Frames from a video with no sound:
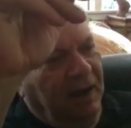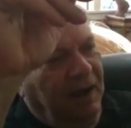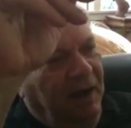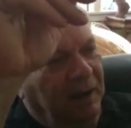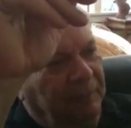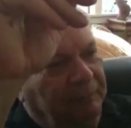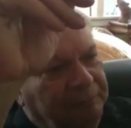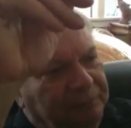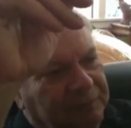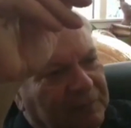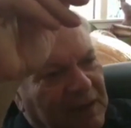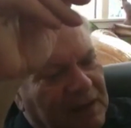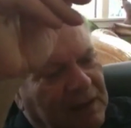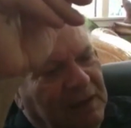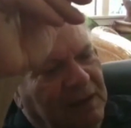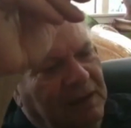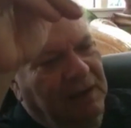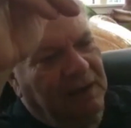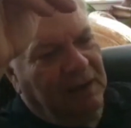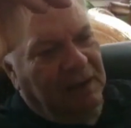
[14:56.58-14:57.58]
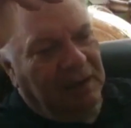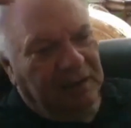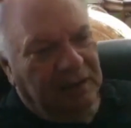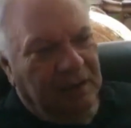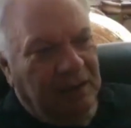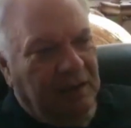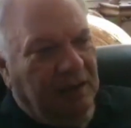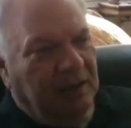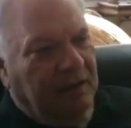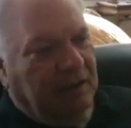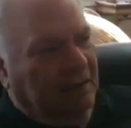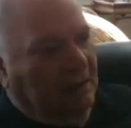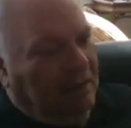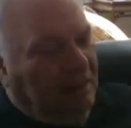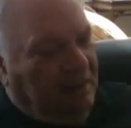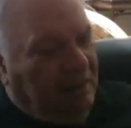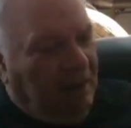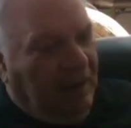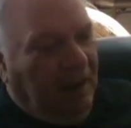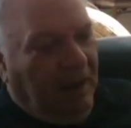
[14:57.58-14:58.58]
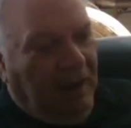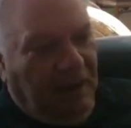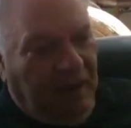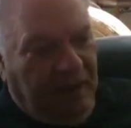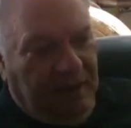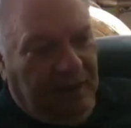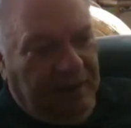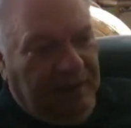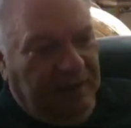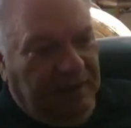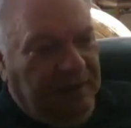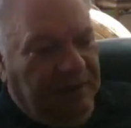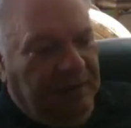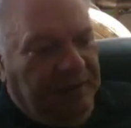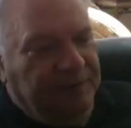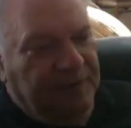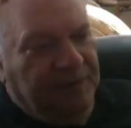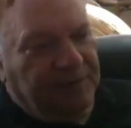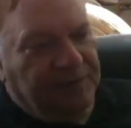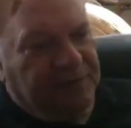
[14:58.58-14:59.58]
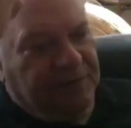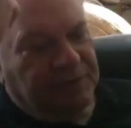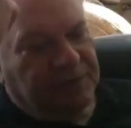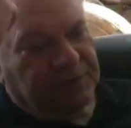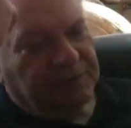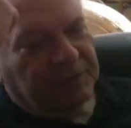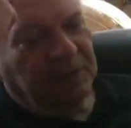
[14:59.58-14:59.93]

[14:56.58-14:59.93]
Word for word: um, in uh, in the Dead Sea